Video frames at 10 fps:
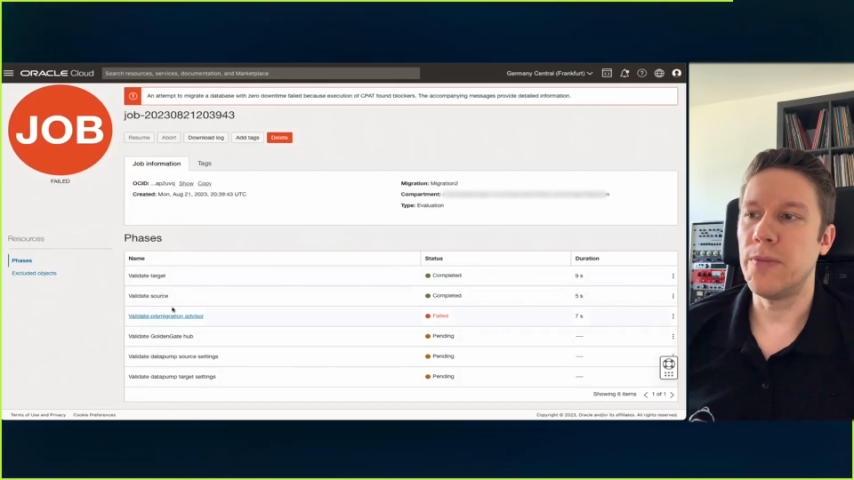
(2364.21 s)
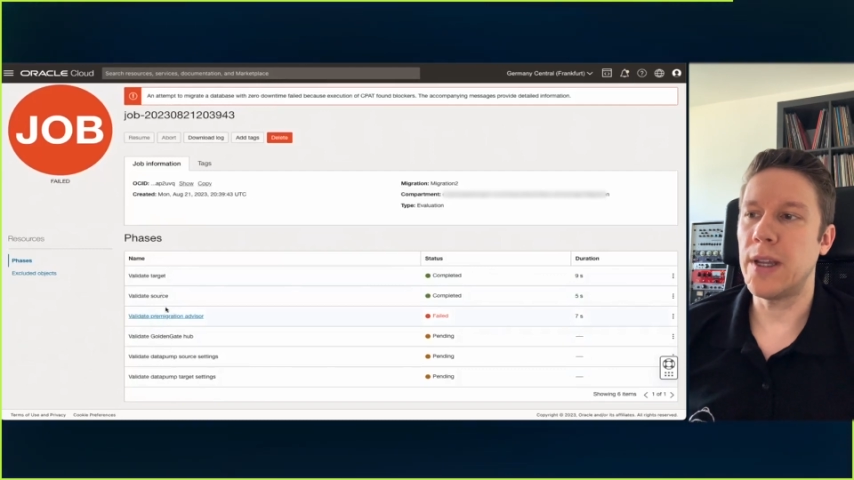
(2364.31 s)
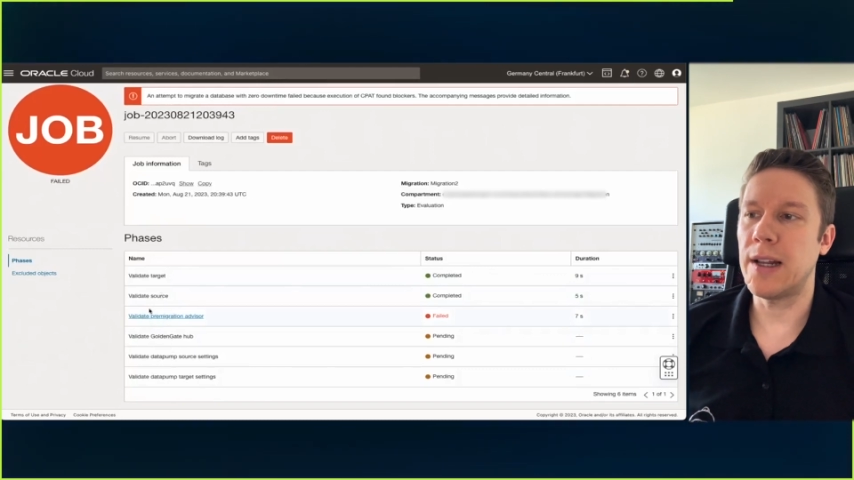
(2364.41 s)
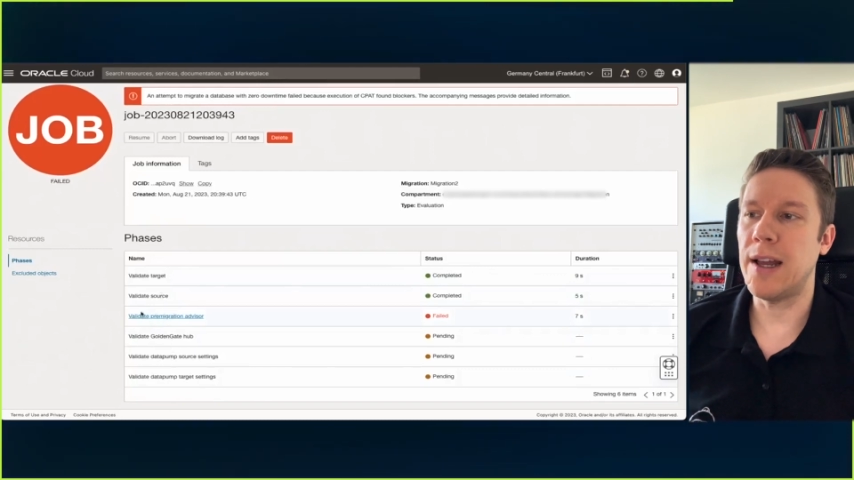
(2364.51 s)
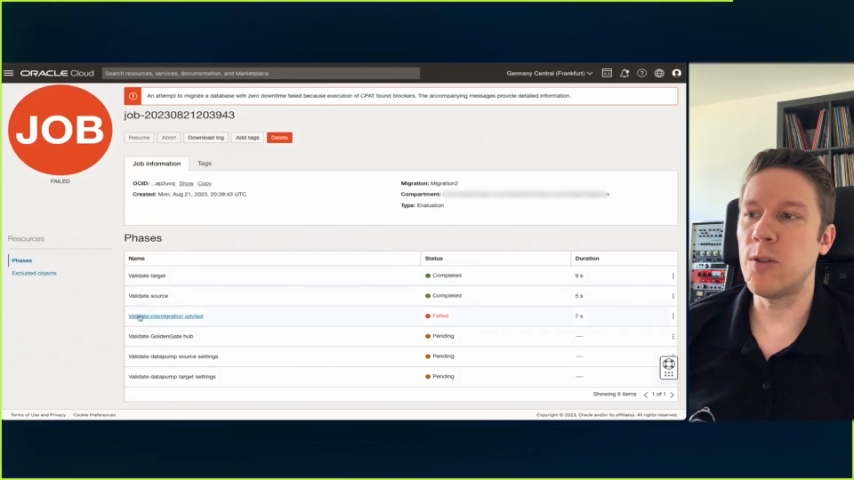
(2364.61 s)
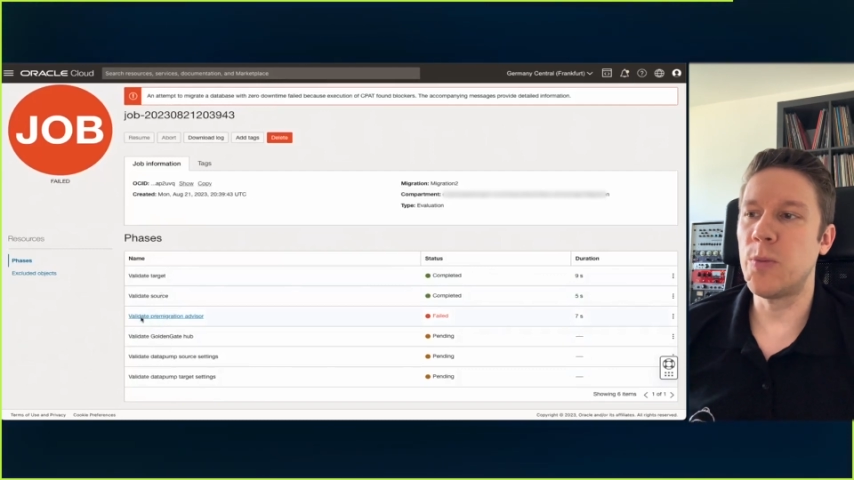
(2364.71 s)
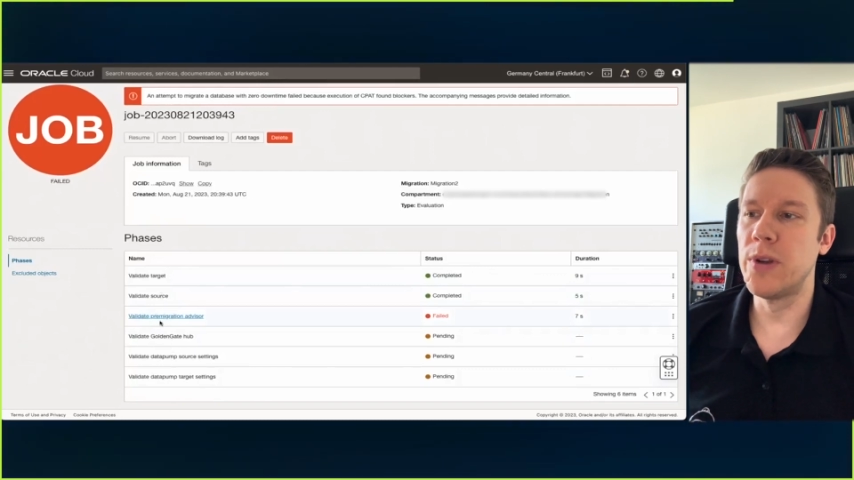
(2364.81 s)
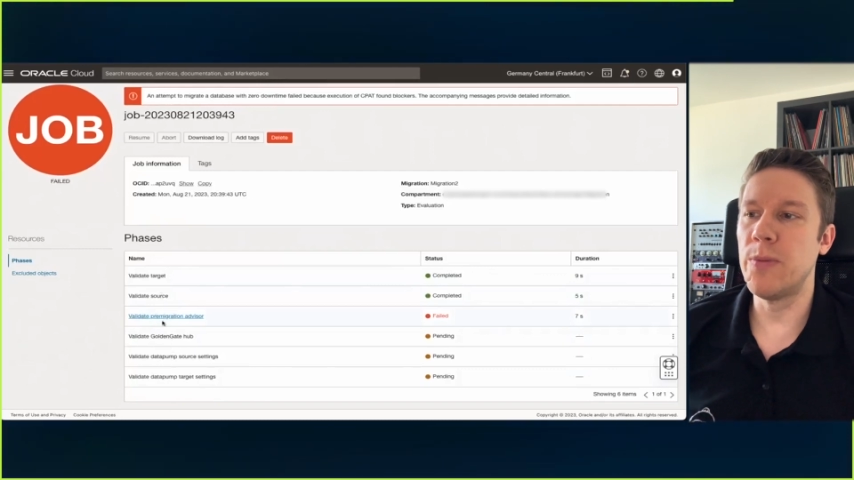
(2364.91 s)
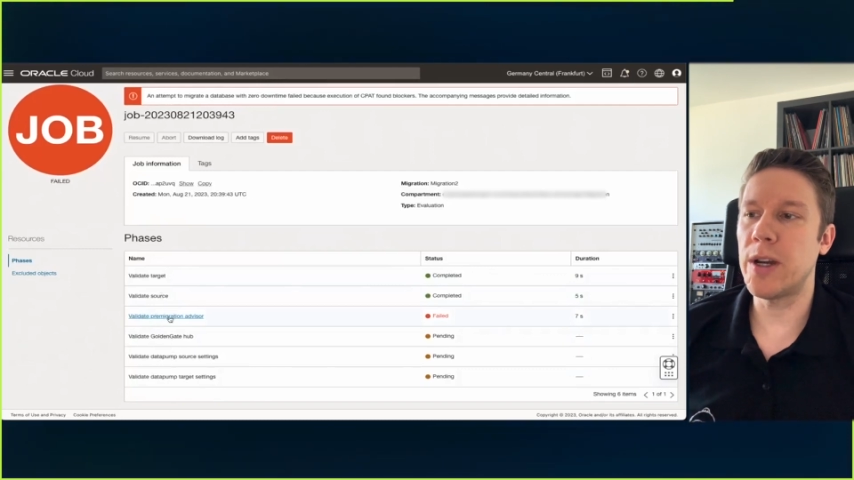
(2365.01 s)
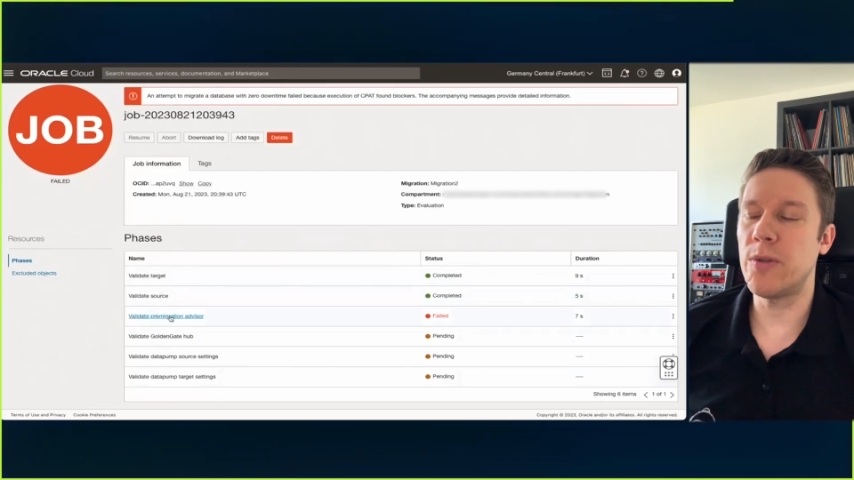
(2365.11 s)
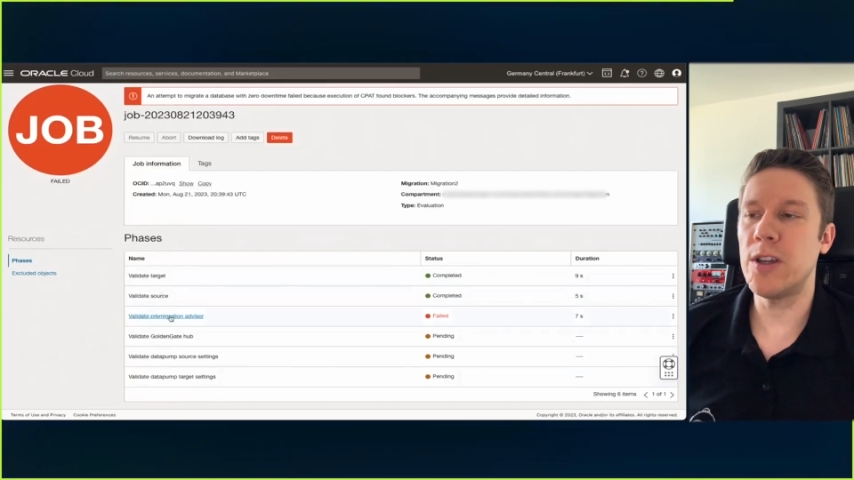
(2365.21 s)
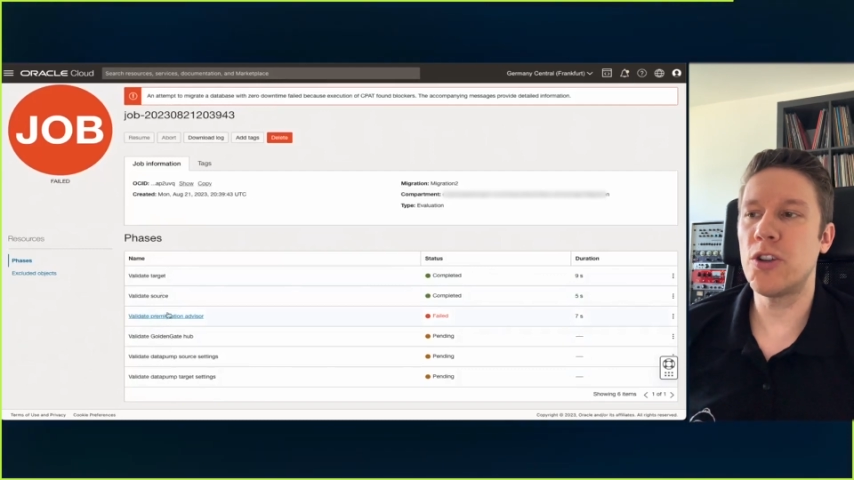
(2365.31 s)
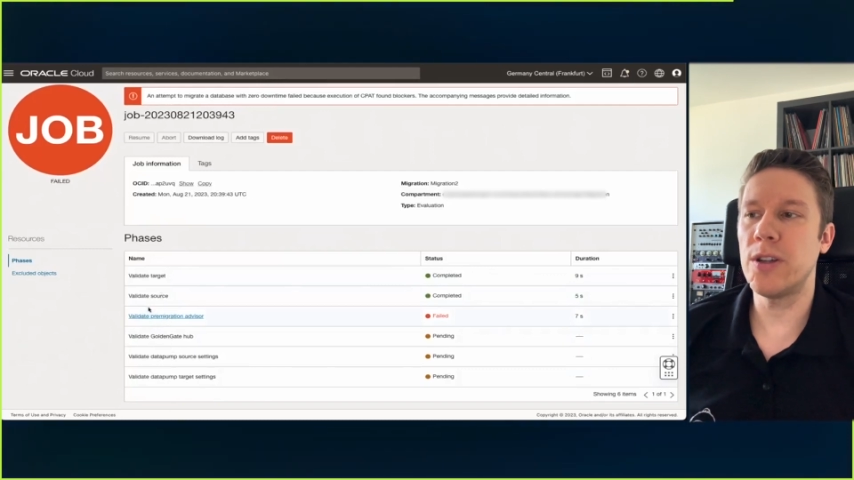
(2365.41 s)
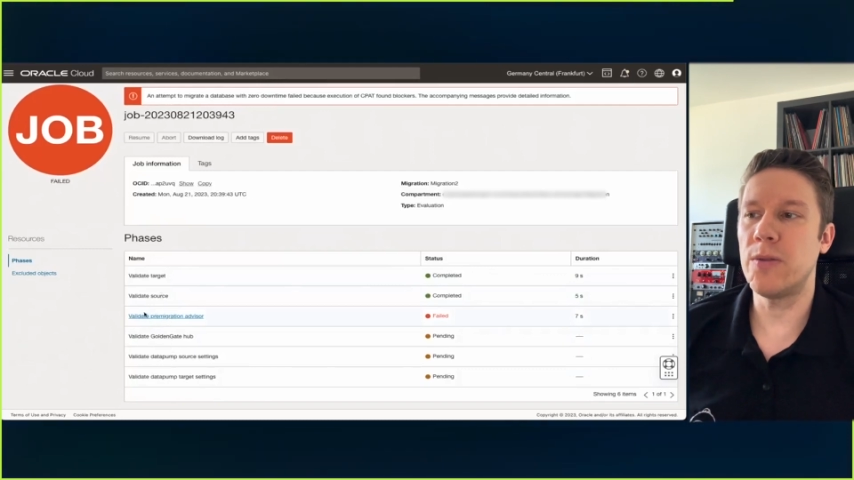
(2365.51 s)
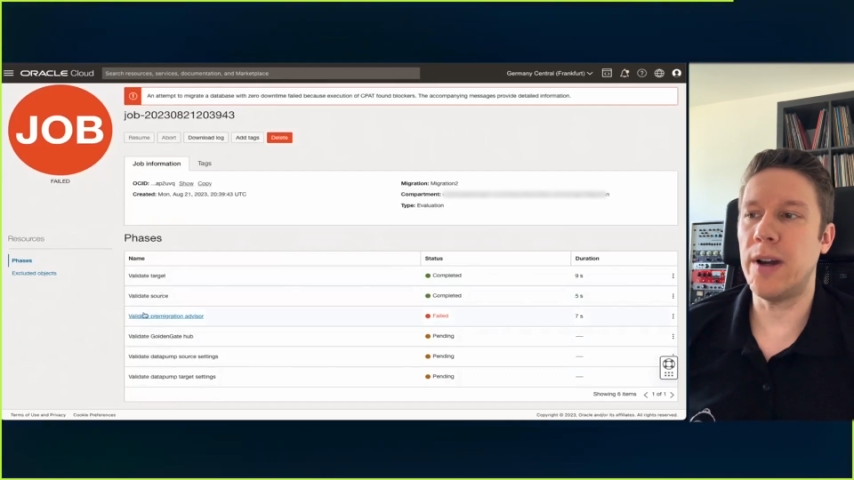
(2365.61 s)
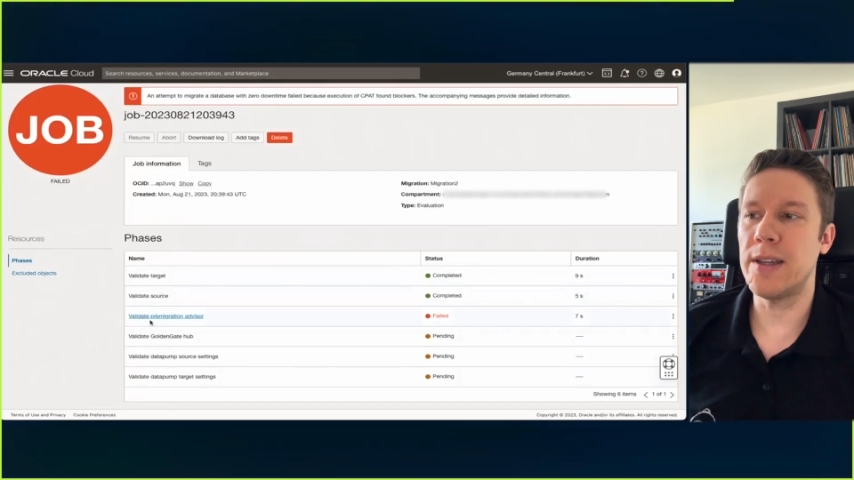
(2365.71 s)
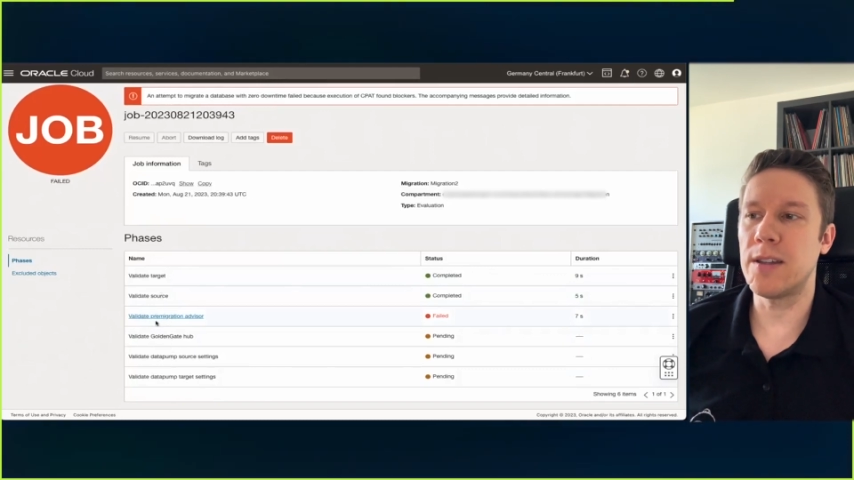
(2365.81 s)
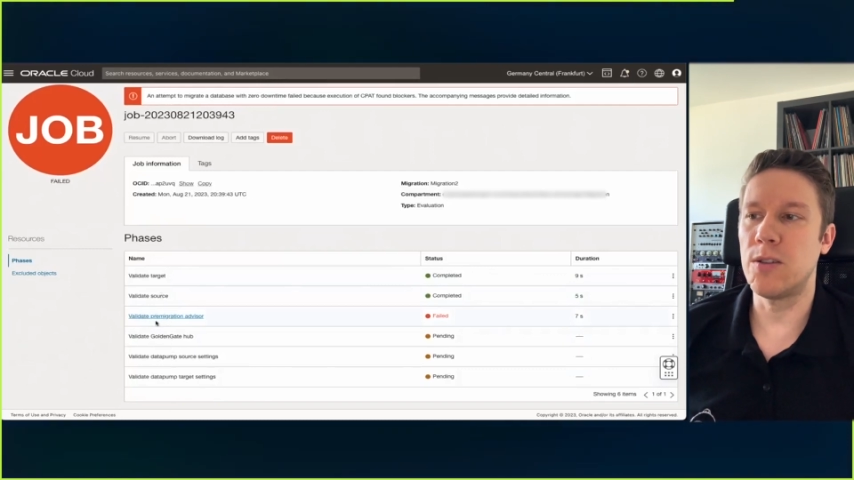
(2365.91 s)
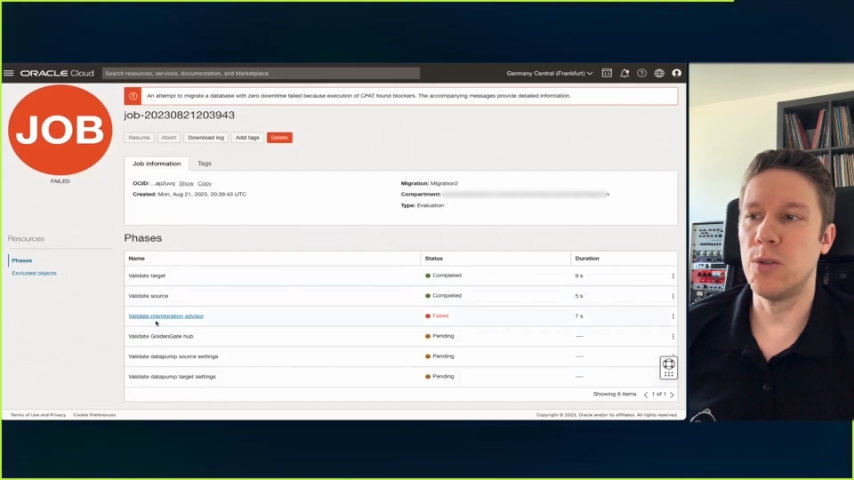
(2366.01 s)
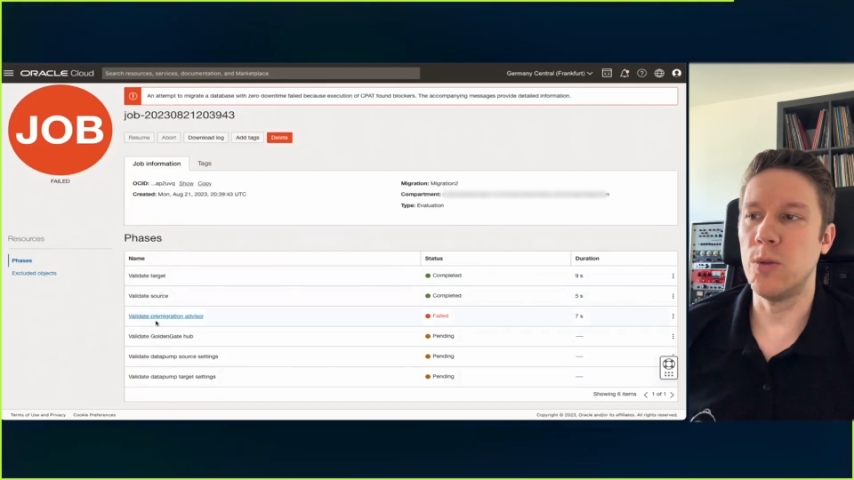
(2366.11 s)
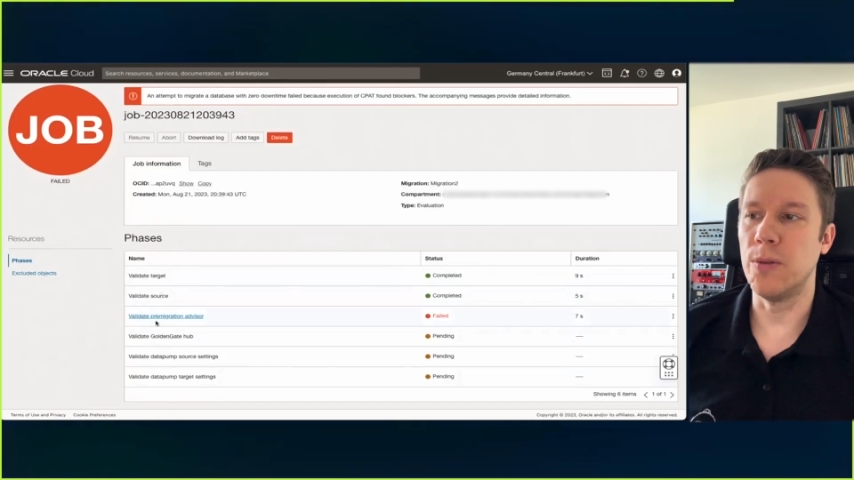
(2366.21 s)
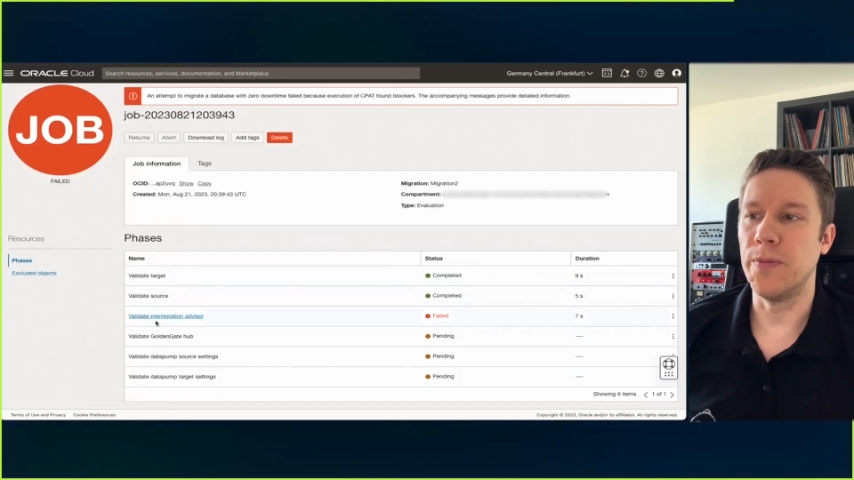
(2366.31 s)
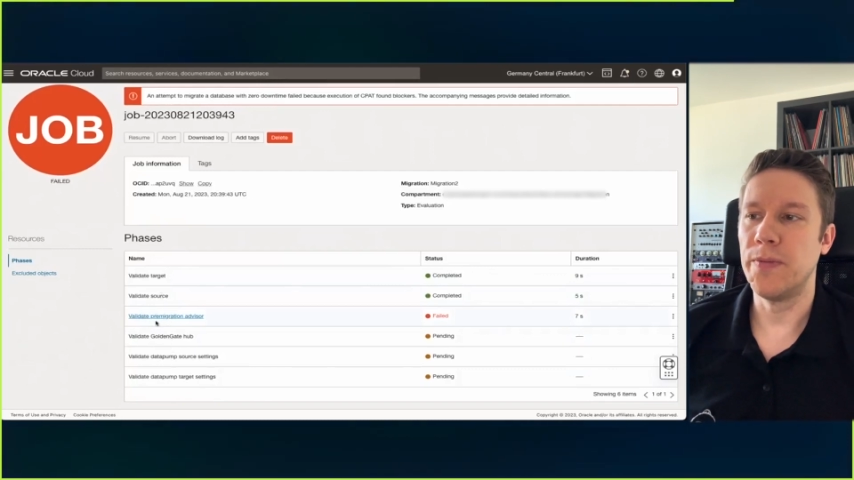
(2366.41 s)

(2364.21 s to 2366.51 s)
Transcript: the Cloud Pre-Migration Advisor tool.